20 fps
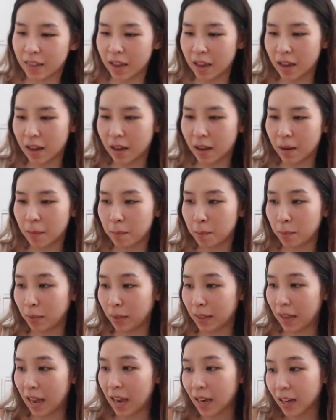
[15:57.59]
They're
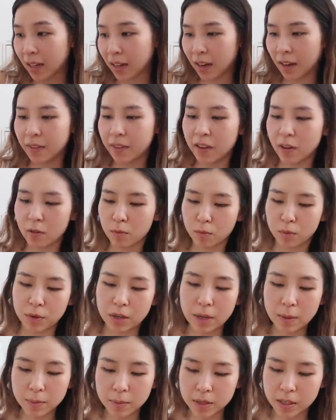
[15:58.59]
black and they're
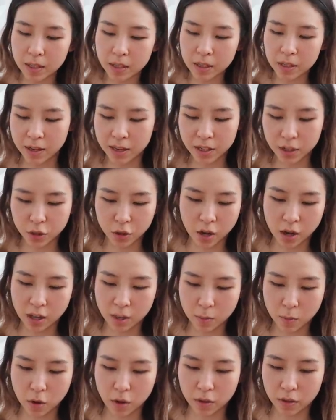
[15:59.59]
ribbed. I didn't try
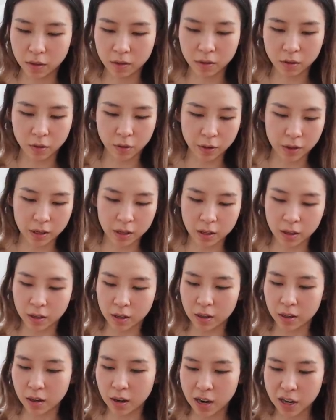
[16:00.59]
them on or
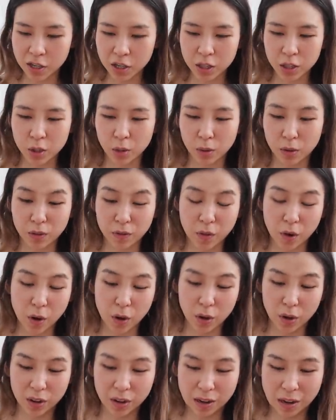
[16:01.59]
anything. I just saw a
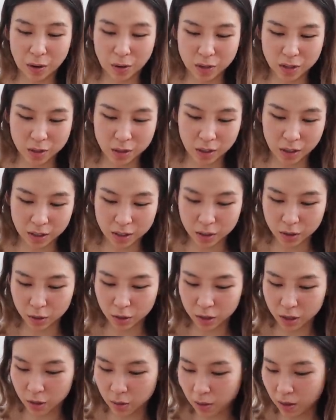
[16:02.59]
photo and I just
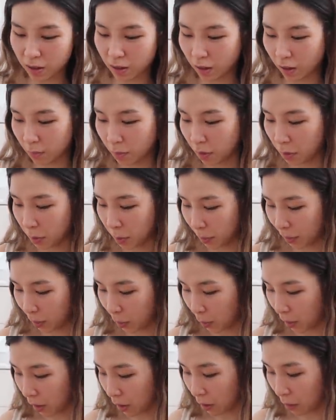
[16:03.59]
thought, you know what, I'll probably
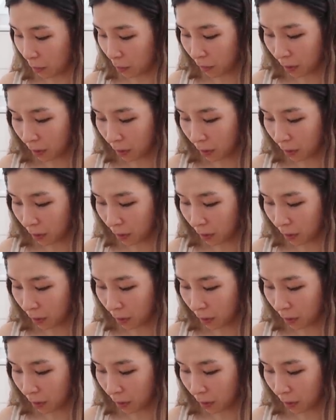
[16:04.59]
wear